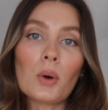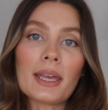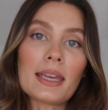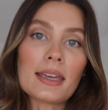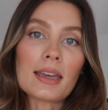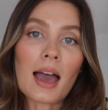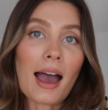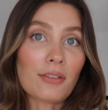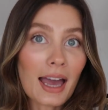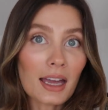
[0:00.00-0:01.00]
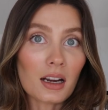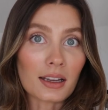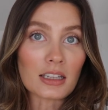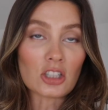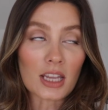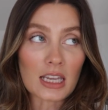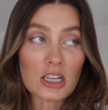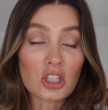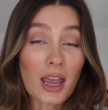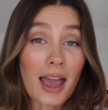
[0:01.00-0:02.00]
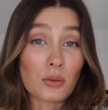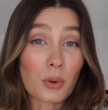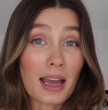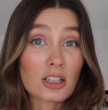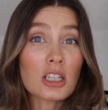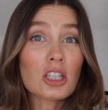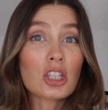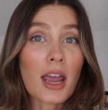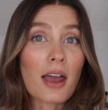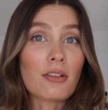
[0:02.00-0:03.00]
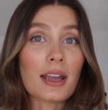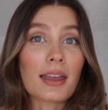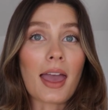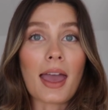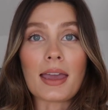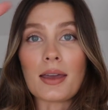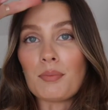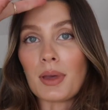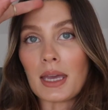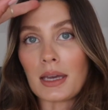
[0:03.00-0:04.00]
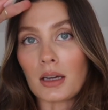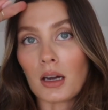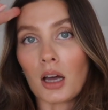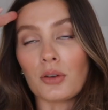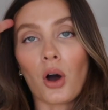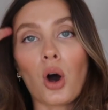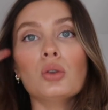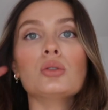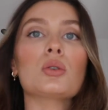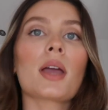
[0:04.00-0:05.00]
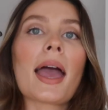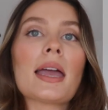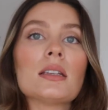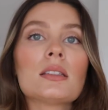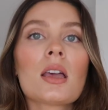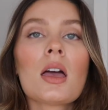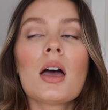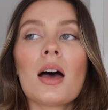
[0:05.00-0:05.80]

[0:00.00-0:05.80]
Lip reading: We have hand luggage each and we're actually sharing a big kind of hold all case.